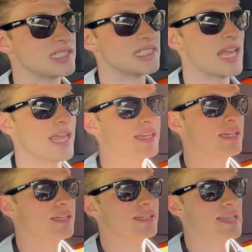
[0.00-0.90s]
say.
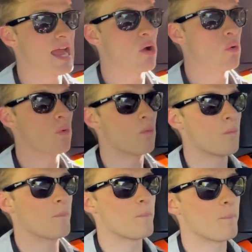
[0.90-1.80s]
Now,
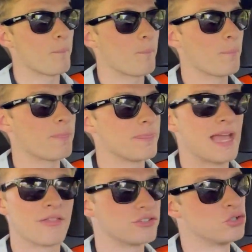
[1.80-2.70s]

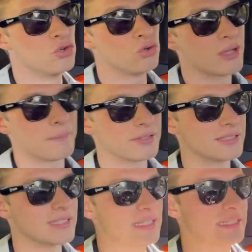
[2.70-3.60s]
yeah, they're two completely